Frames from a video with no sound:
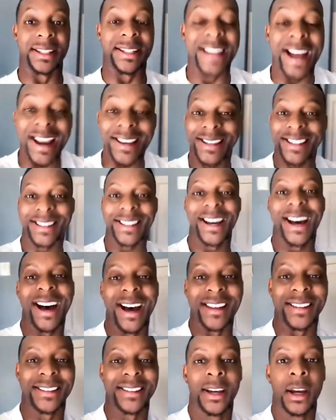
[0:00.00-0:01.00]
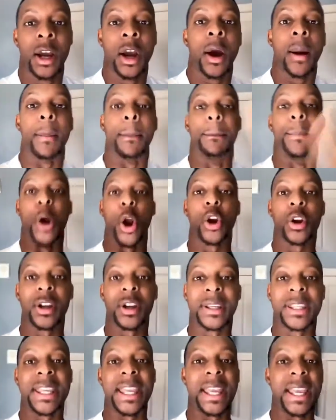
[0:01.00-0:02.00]
and not just us.
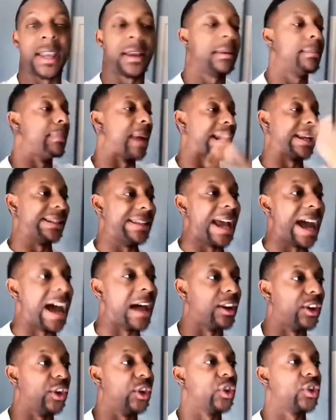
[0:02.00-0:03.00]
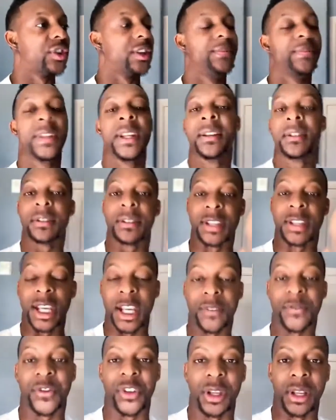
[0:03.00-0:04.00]
Burger King, McDonald's,
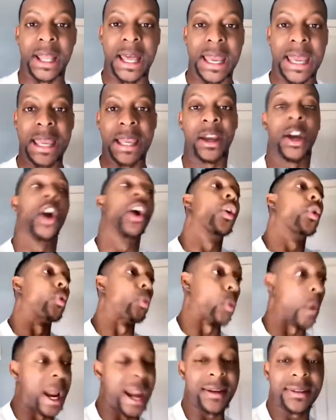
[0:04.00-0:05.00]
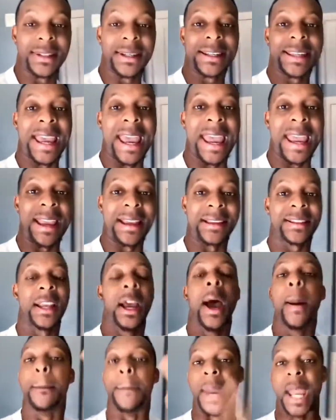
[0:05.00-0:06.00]
Chick-fil-A, Raising Cane's,
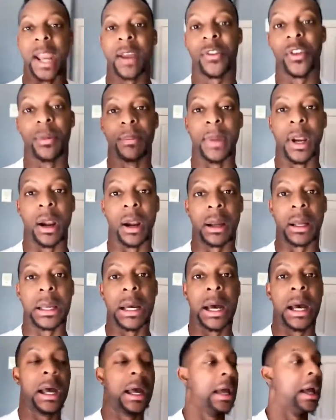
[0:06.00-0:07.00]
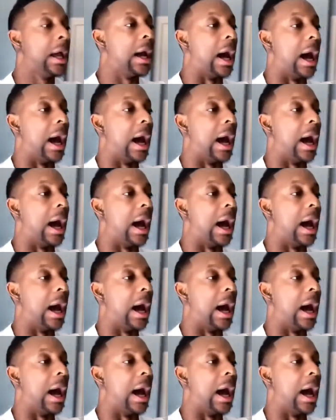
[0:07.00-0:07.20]
Bank of America,